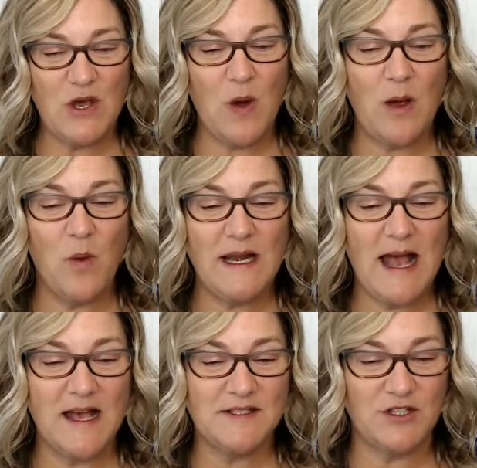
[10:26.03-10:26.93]
So I want
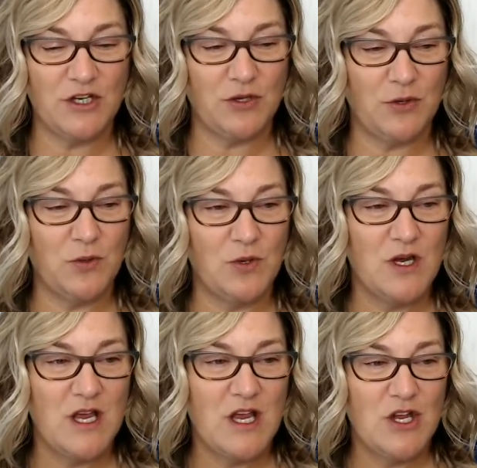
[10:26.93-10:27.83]
to ask you,
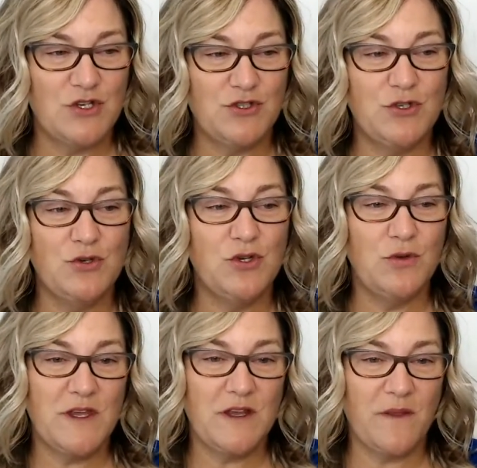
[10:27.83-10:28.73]
do
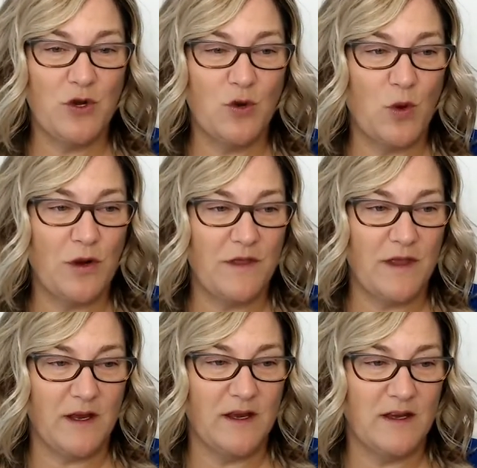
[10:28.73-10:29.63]
you think that you're
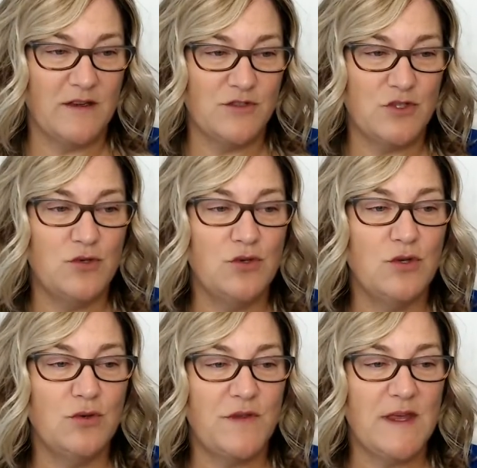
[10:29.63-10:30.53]
worthy? Do
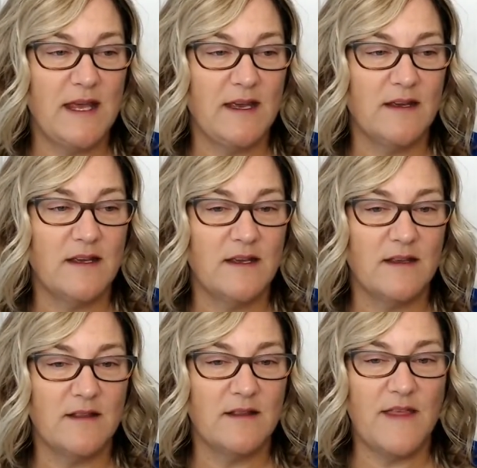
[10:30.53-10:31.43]
you think
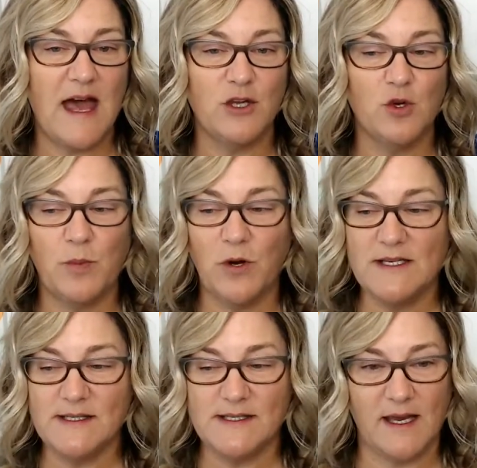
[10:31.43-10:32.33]
that your
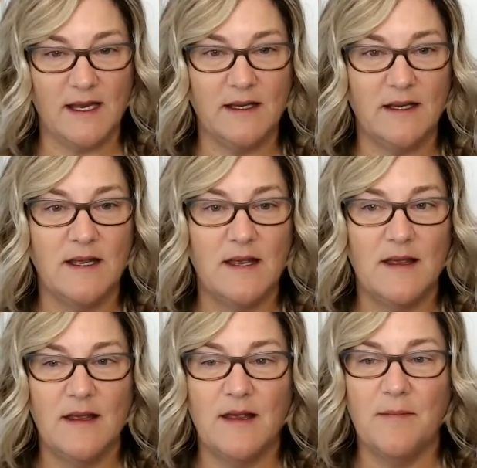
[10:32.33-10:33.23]
pricing
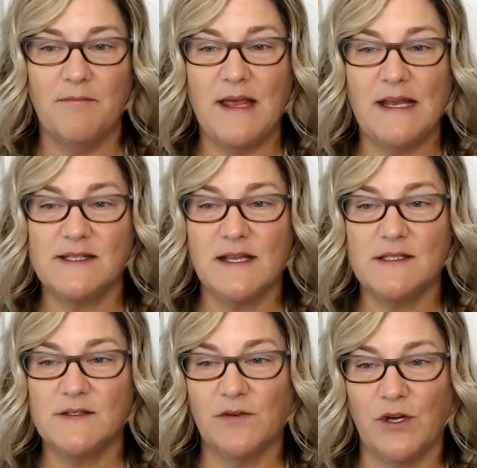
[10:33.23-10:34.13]
makes
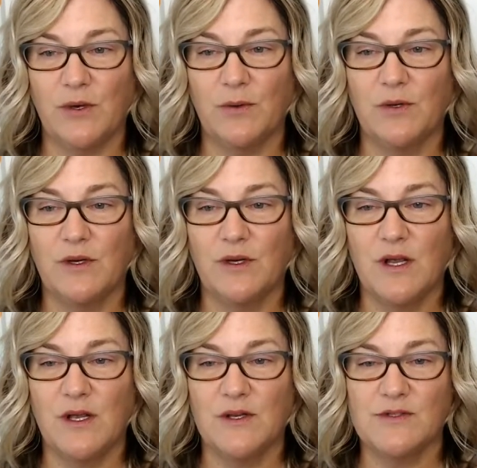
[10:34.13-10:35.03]
sense for you?
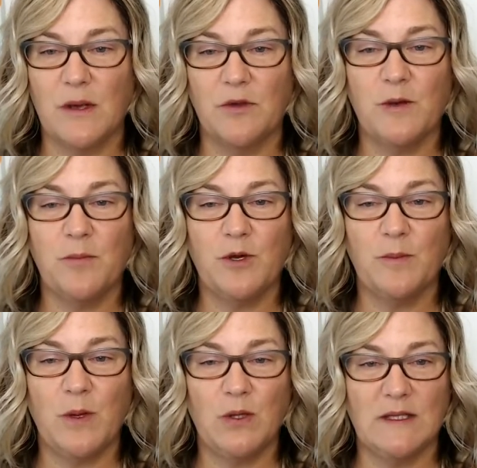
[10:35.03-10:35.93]
So I'm going to put
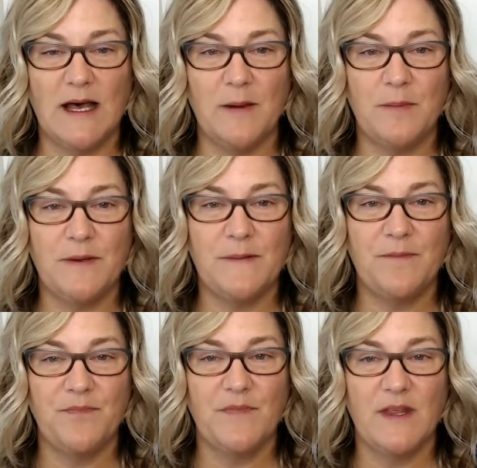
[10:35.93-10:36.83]
a poll up,
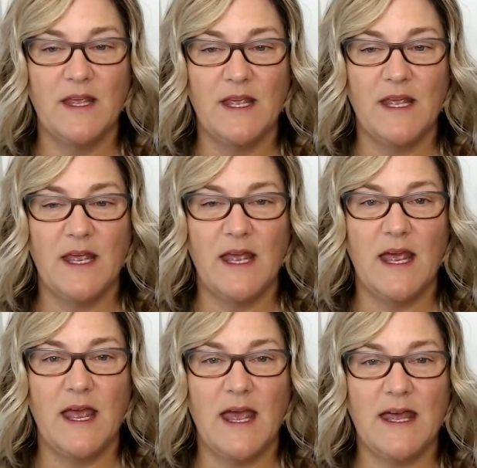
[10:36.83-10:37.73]

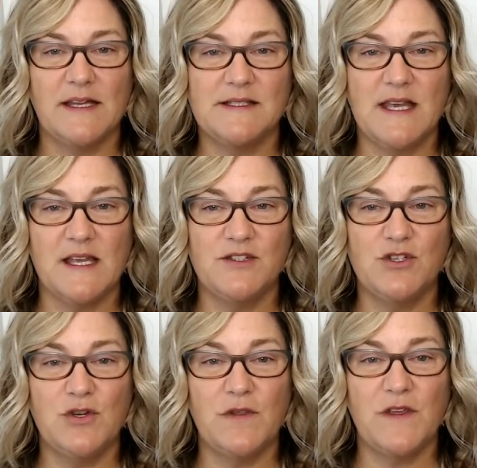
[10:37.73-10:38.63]
and it
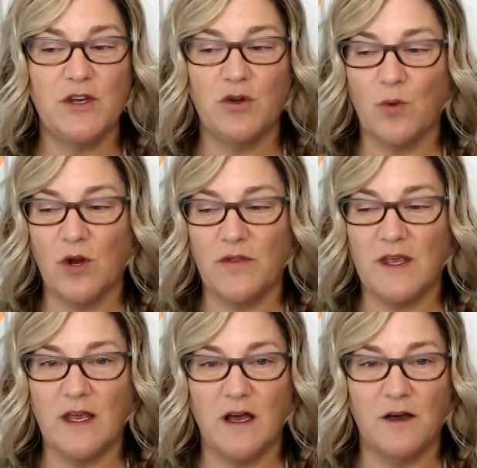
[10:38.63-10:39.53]
says, do you think you're
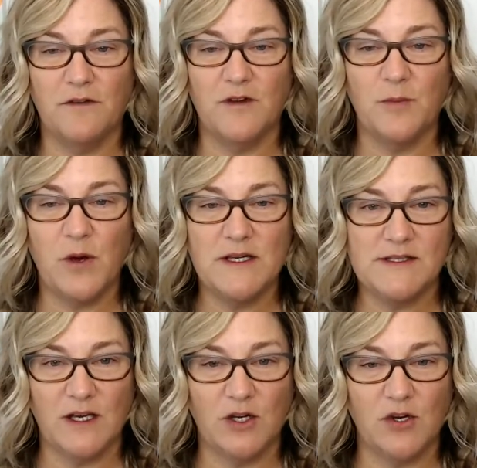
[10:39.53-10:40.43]
worthy of a
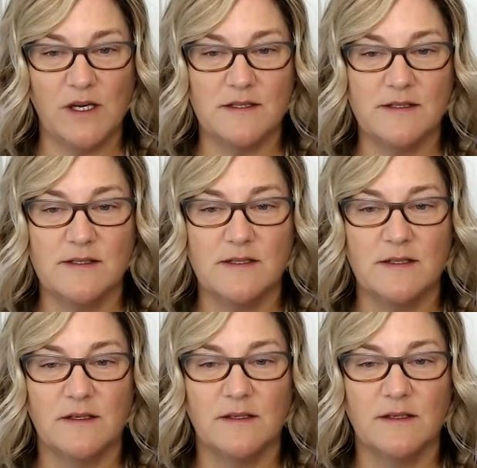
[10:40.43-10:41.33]
price
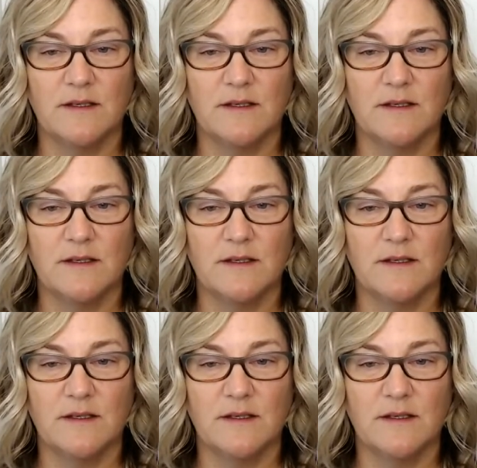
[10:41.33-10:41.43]
increase?